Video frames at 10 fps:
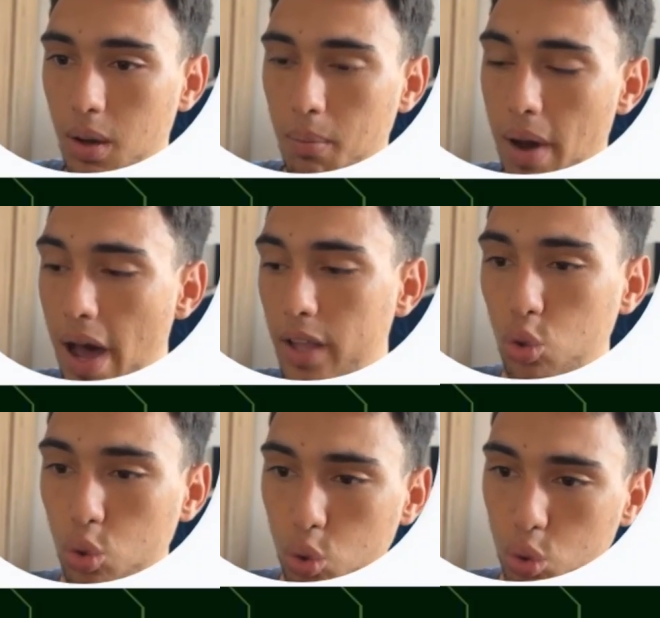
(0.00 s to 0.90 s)

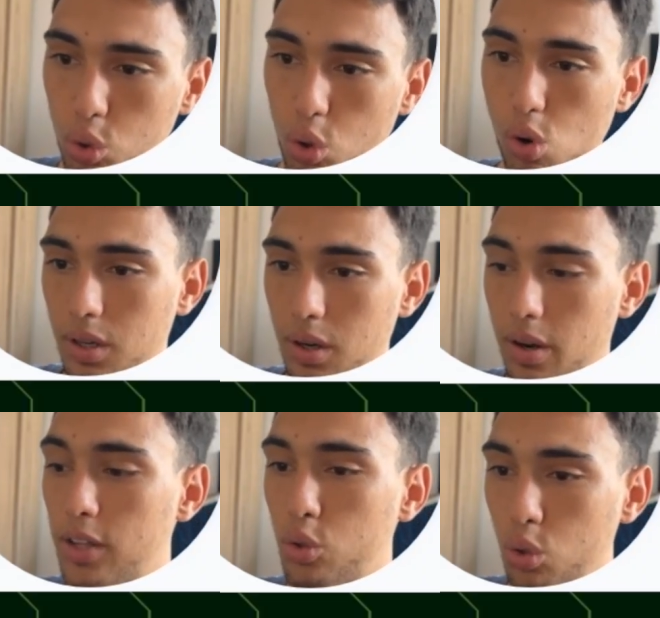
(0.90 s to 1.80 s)
Matulog.
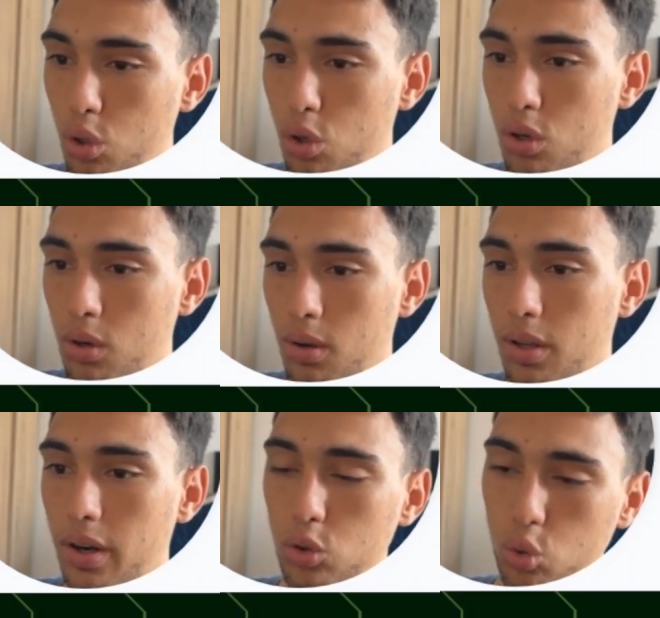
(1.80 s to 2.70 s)
Natulog,
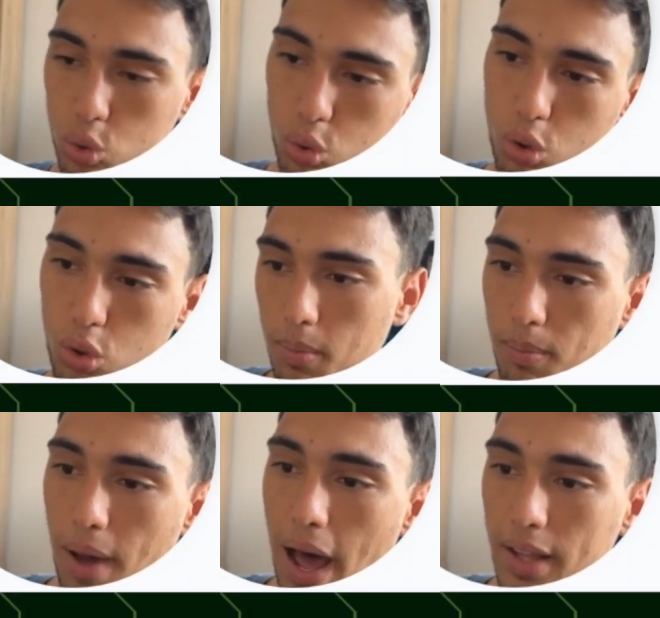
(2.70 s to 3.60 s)
natutulog,
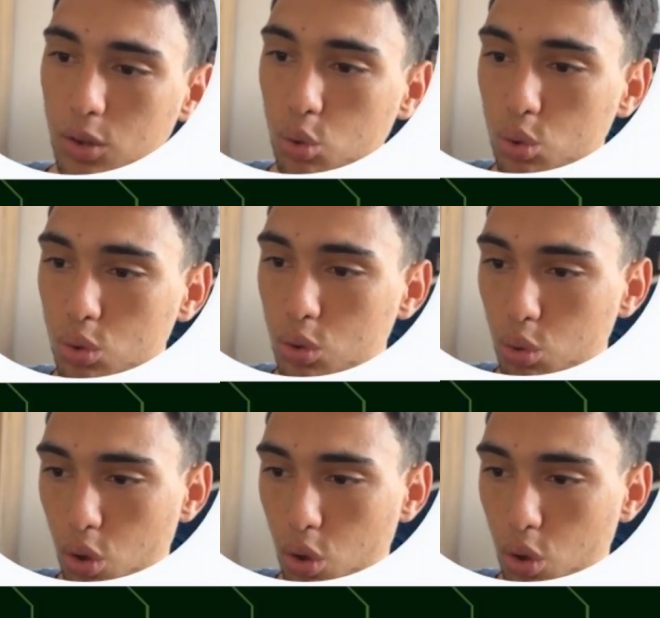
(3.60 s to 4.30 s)
matutulog.